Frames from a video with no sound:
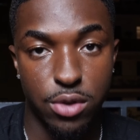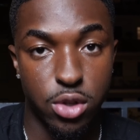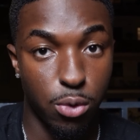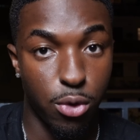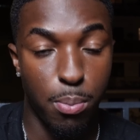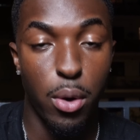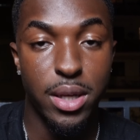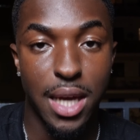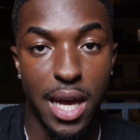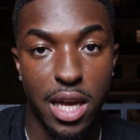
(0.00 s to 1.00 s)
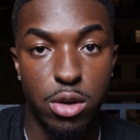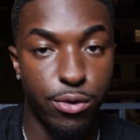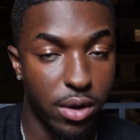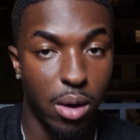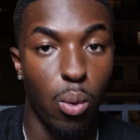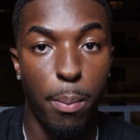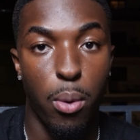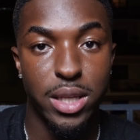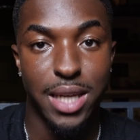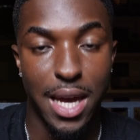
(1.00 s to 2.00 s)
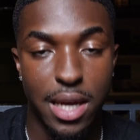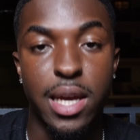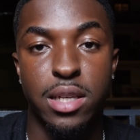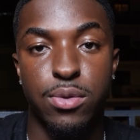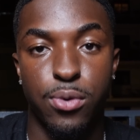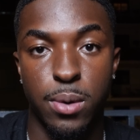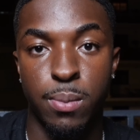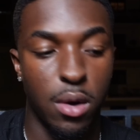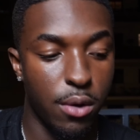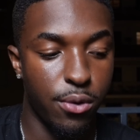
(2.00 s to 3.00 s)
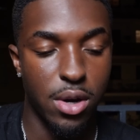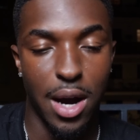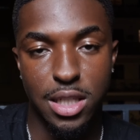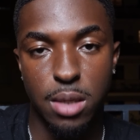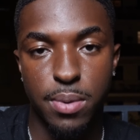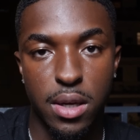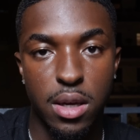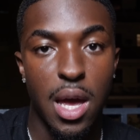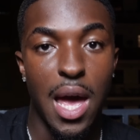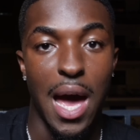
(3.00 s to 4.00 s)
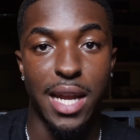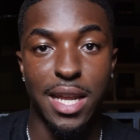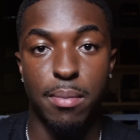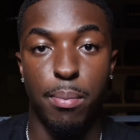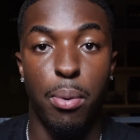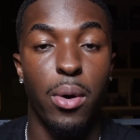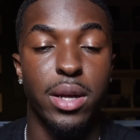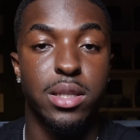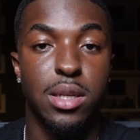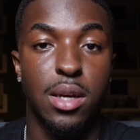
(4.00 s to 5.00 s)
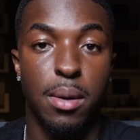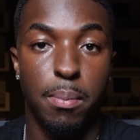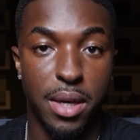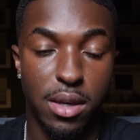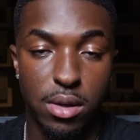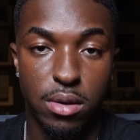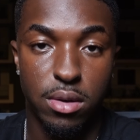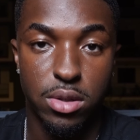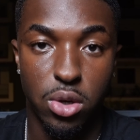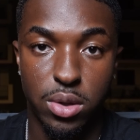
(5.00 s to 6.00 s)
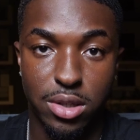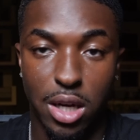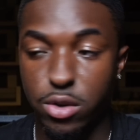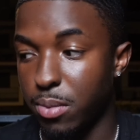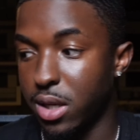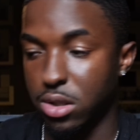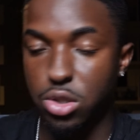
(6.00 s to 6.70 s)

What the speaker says: So for point A, you figure out what point A is for your ICP, and then point B, so the transformation.